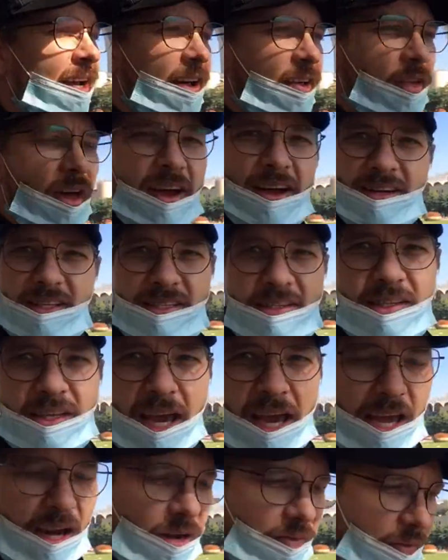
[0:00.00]
They are
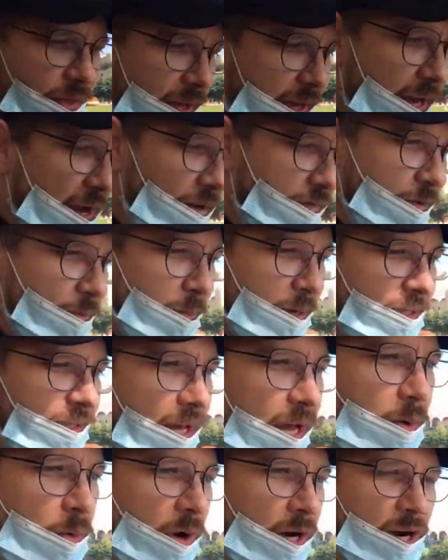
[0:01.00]
scared of their government.
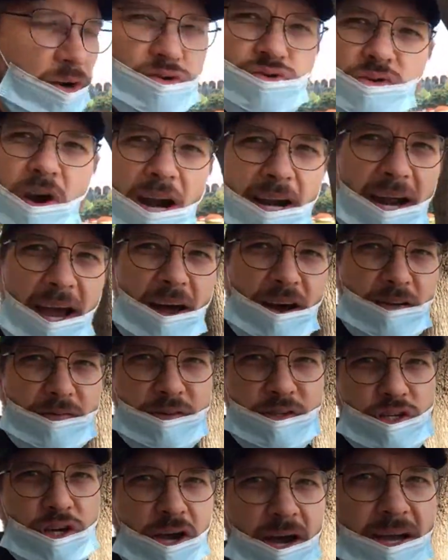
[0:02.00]
They want to run out of
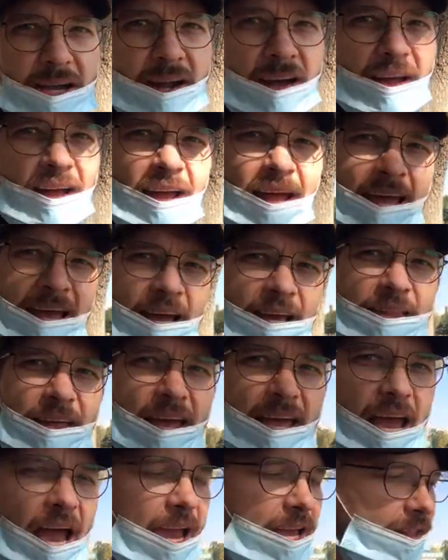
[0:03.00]
China.
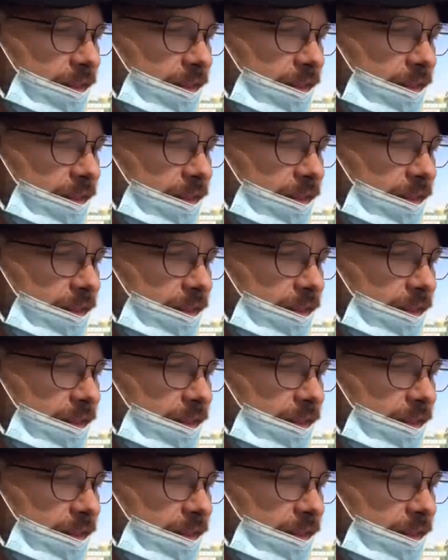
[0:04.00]
They hate